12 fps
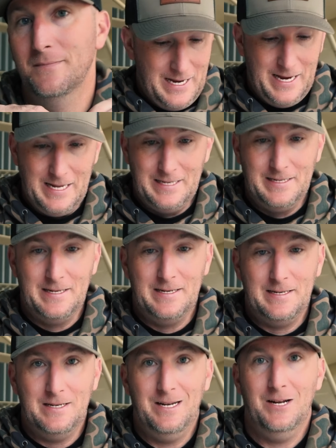And
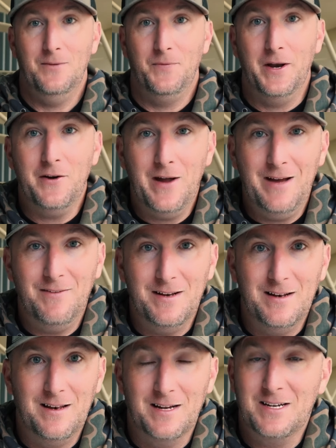there you have
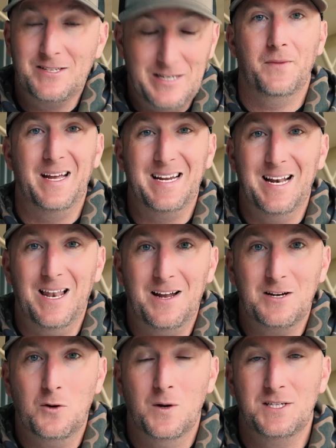it. Like I said, I get a lot
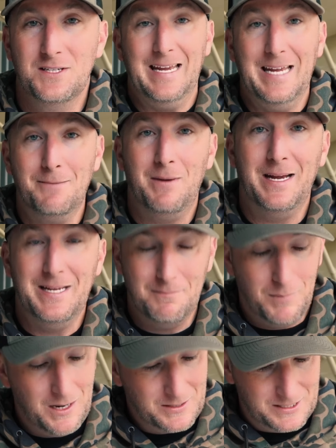of questions in my
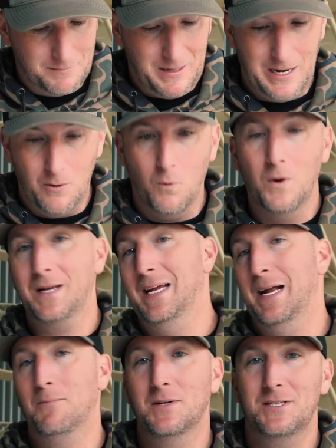inbox about what
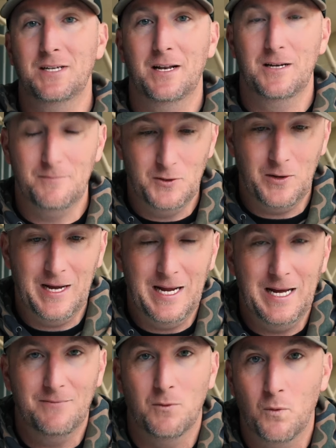camera setup do I
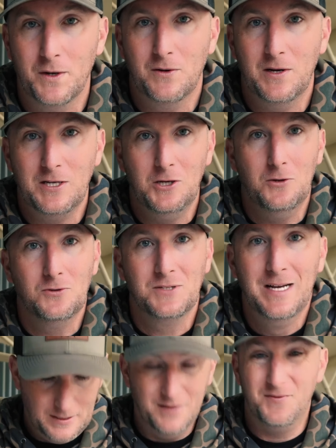have and what do I use.
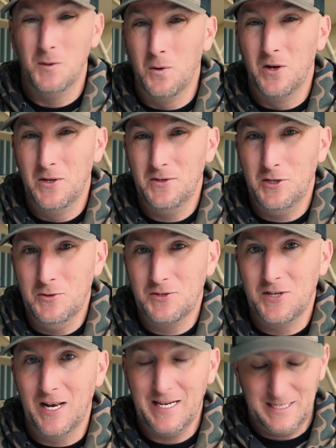If you will use
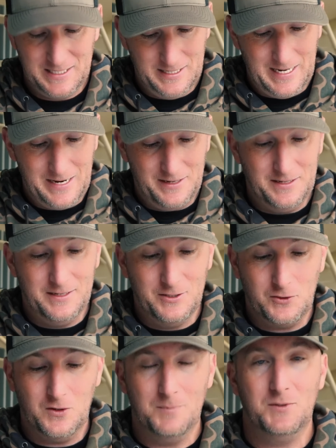the links down in the
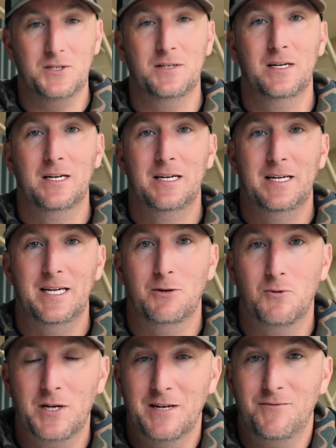description, it
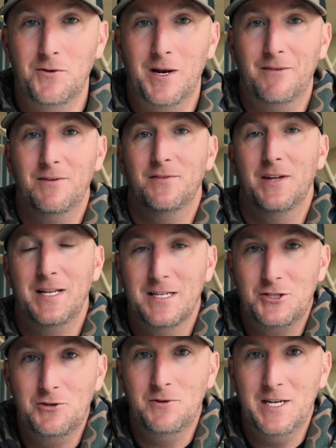will give you everything
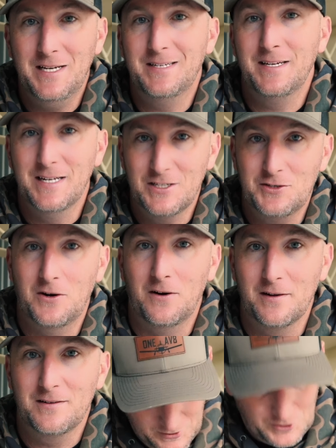that you need to get
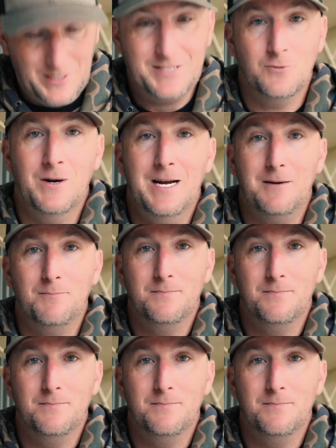started. So that's a wrap.